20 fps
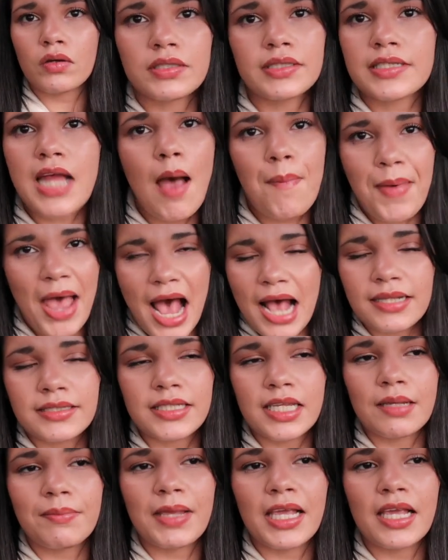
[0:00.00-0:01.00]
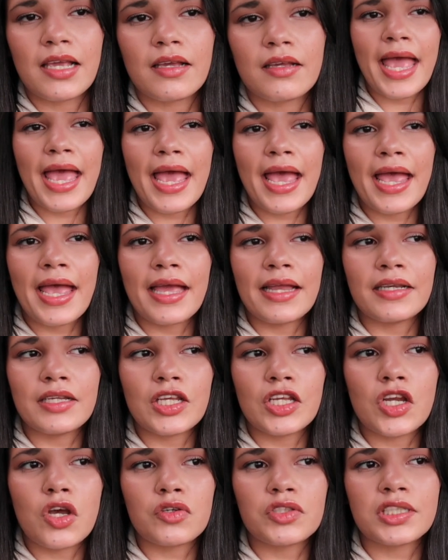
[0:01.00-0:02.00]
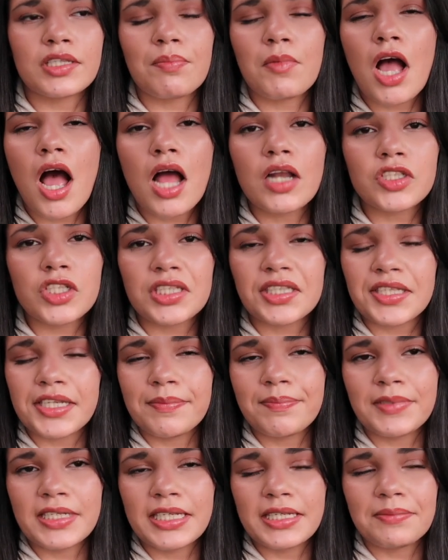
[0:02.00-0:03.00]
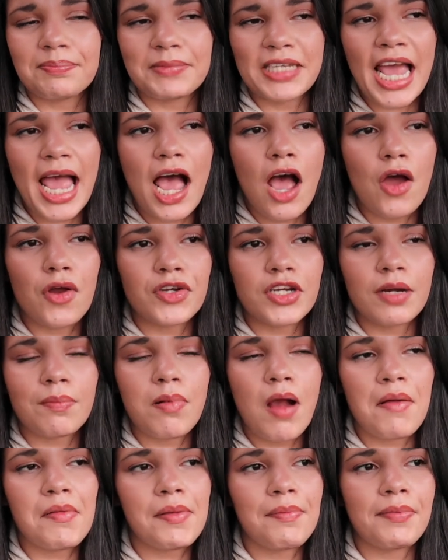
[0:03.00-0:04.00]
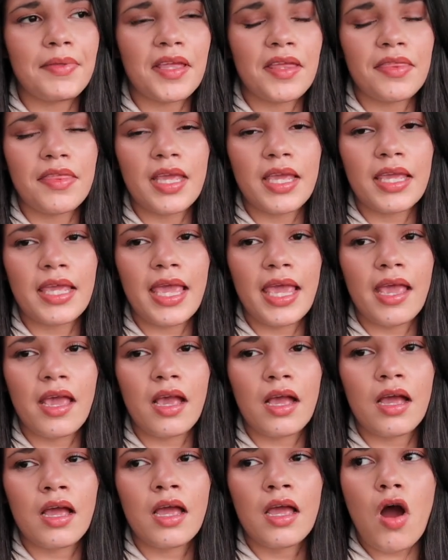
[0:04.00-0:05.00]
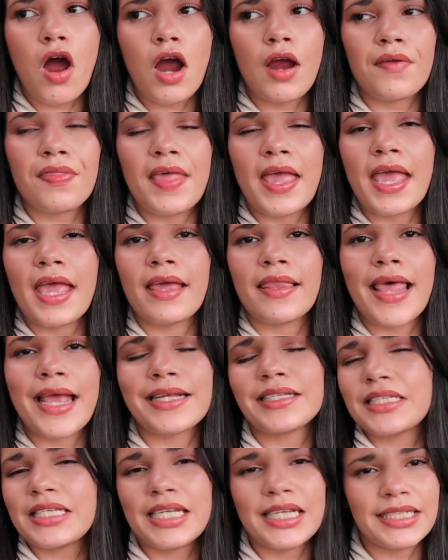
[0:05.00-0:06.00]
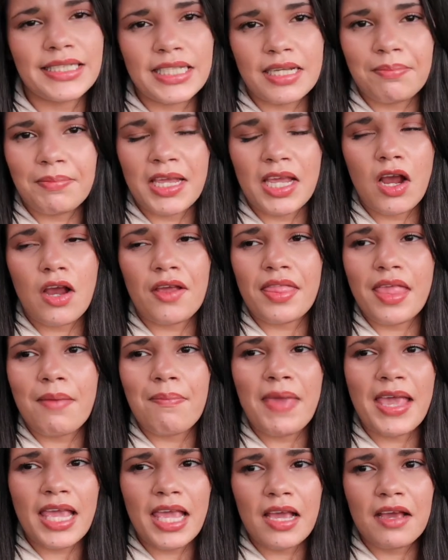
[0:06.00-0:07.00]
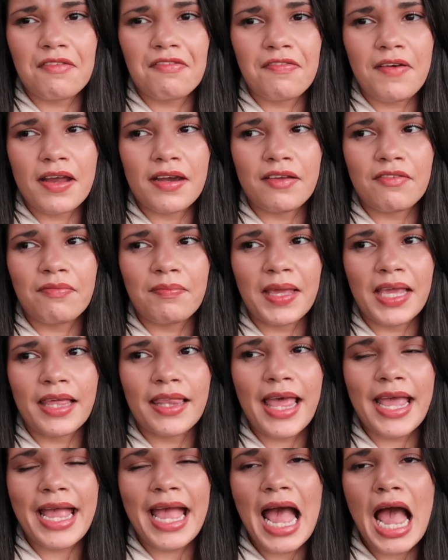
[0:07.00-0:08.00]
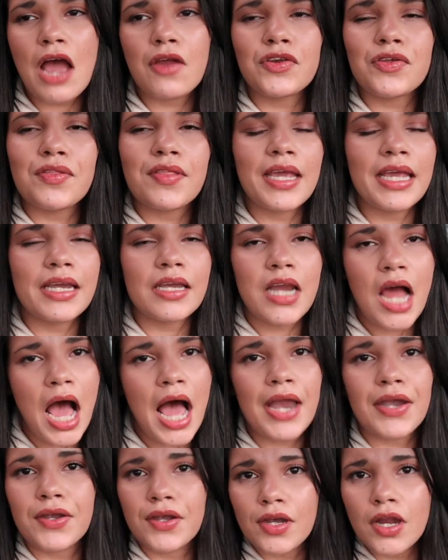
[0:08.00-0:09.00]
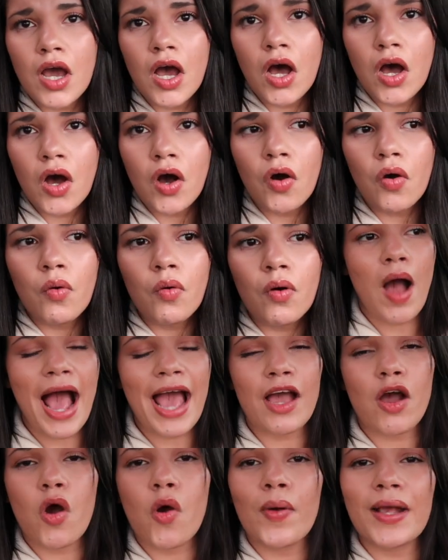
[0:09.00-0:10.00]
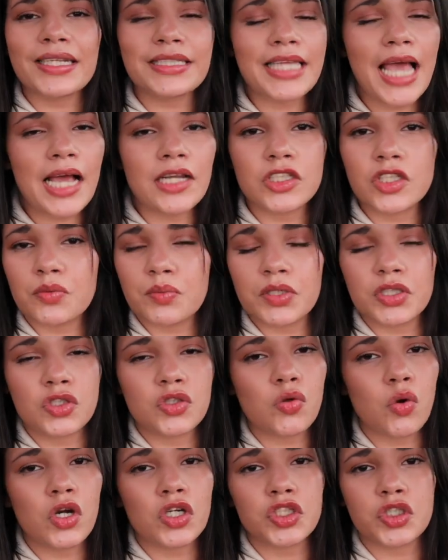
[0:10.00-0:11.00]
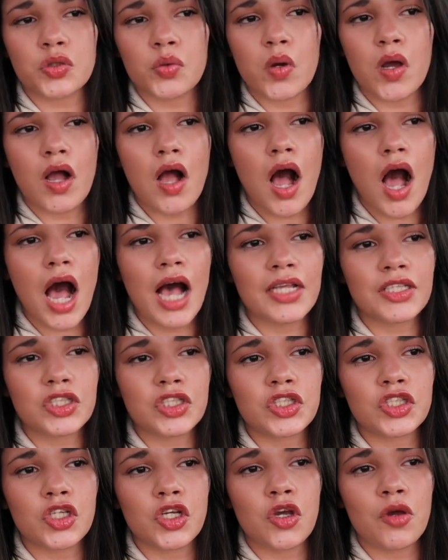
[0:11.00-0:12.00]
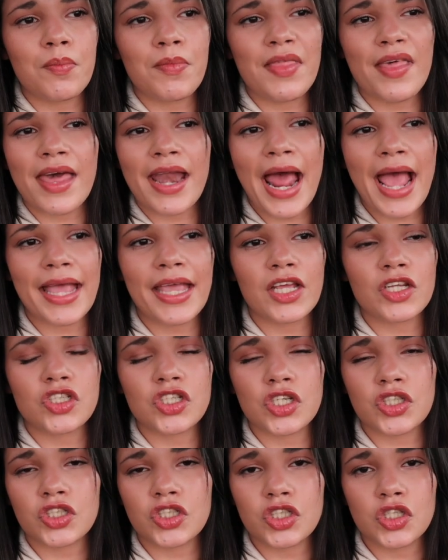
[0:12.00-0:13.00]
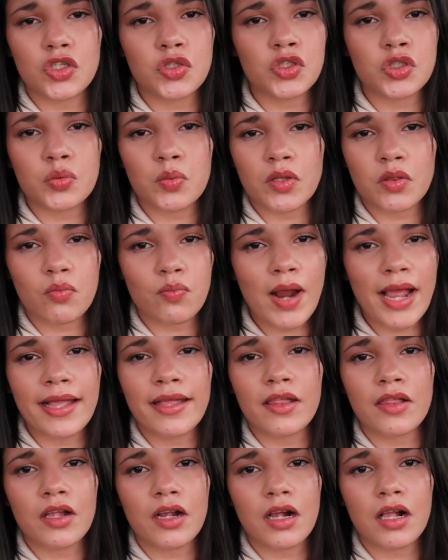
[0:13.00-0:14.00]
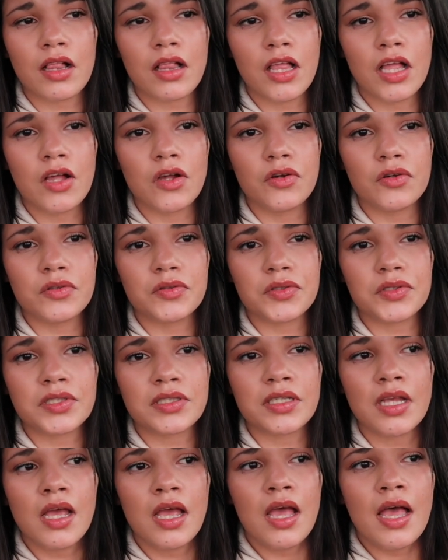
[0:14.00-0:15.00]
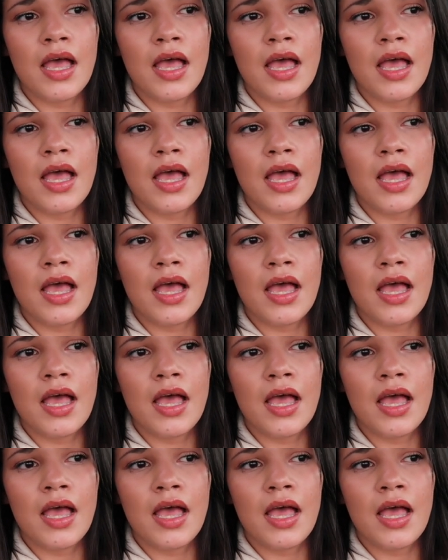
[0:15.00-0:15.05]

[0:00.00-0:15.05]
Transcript: stop asking me. And you know, subconsciously deep down, you're probably thinking, are they like teasing me? Are they making fun of me? Like, how do they not know? I always had to resort to a costume that I could just use with regular clothes,